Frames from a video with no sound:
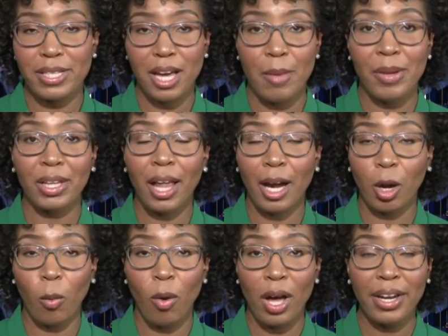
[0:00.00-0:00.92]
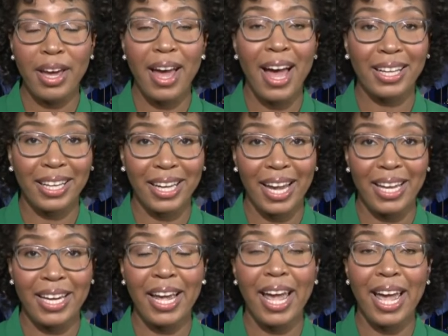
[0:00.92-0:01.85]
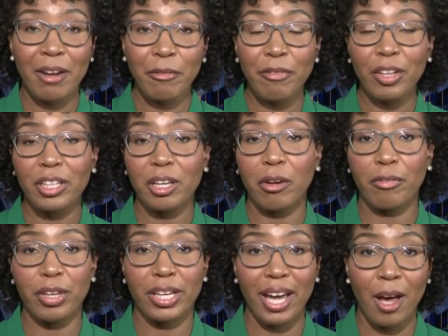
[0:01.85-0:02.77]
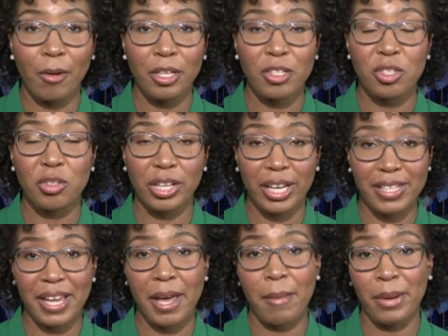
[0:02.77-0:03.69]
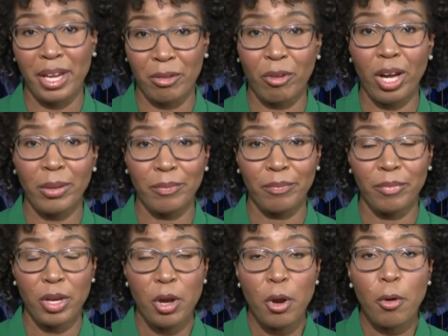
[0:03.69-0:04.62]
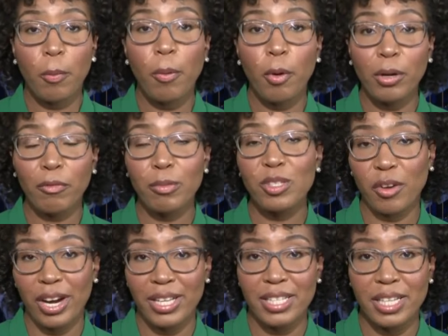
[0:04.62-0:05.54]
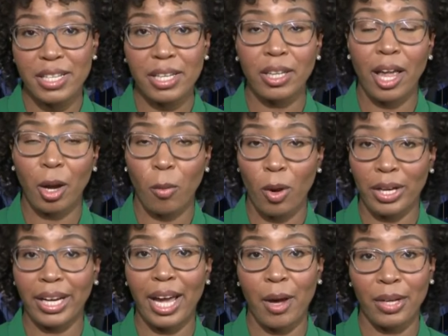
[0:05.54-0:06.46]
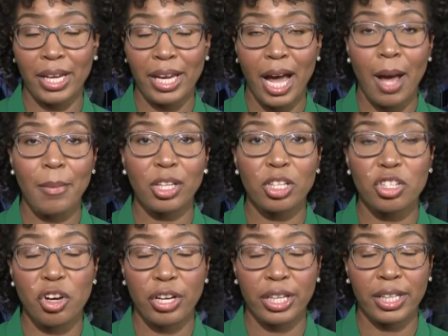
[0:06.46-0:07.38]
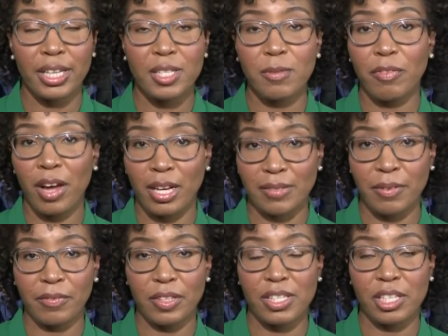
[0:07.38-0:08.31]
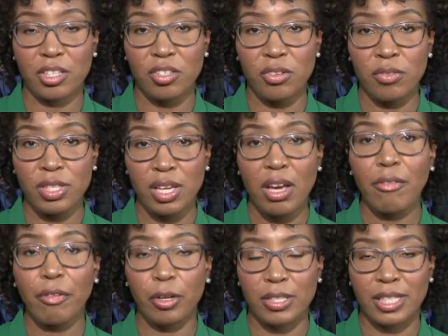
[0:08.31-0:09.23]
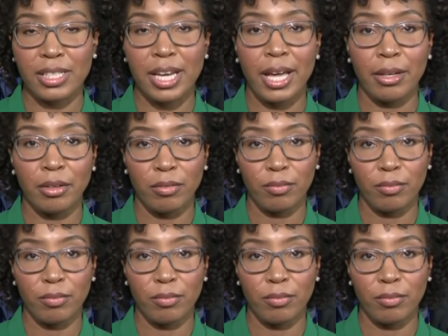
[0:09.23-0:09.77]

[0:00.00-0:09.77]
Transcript: time in Lackawanna, Allegheny, and Philadelphia counties during his campaign run. Reporting from Scranton in Lackawanna County, I'm Alicia Hercules with Fox 56 News, first at 10.